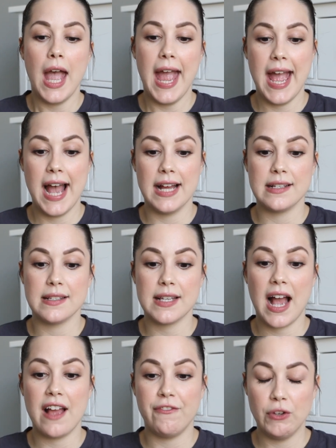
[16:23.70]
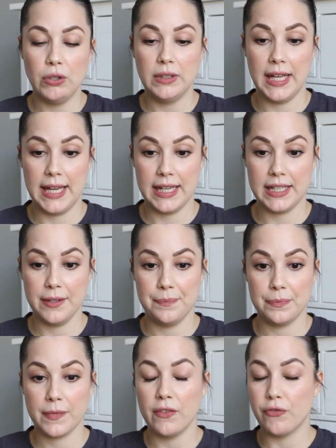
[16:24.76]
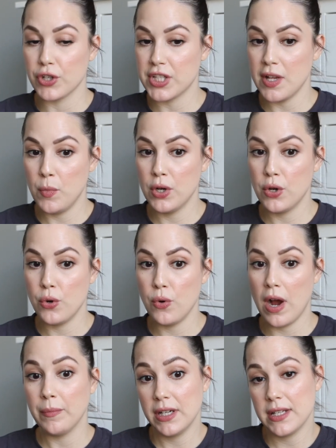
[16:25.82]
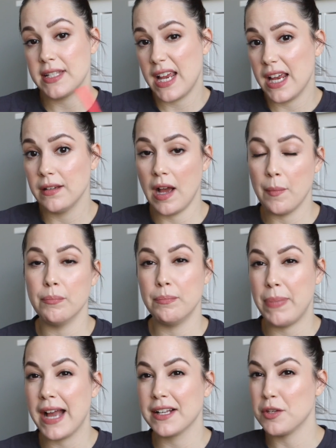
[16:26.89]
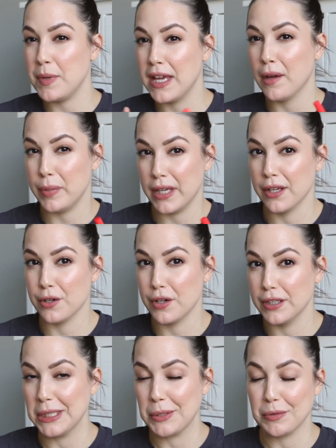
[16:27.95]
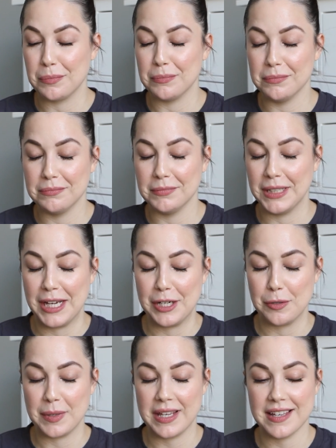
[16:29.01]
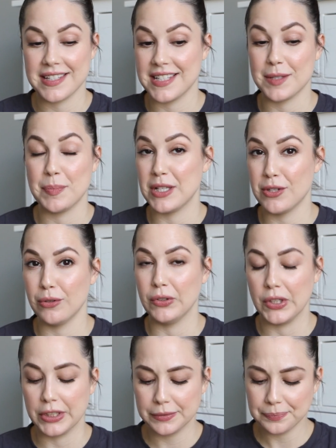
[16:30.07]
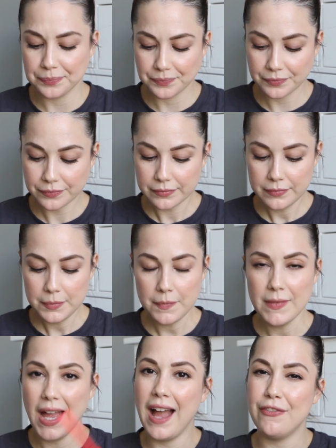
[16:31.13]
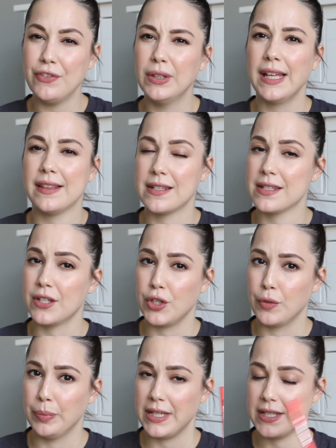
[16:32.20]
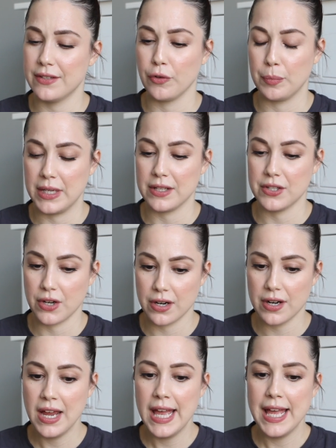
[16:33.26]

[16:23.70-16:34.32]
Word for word: and I feel like for someone who, I'm going to say I'm back to being a beginner in liquid liner because it's been so long, I feel like this is a good place for me to start.